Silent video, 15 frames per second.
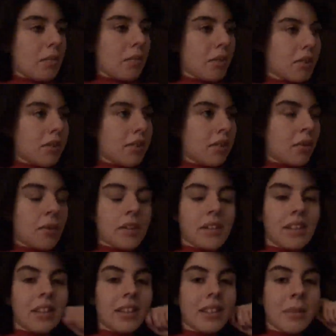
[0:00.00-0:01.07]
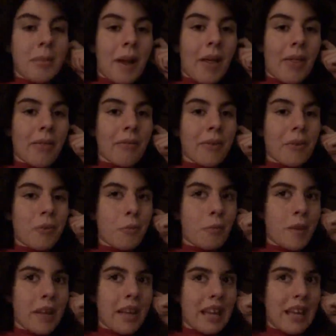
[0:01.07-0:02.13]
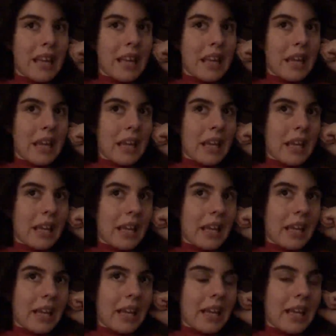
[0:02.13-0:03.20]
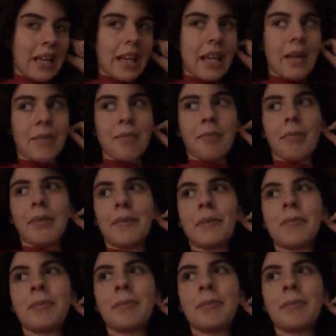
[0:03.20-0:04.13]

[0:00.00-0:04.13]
I was going to clean the bathroom and,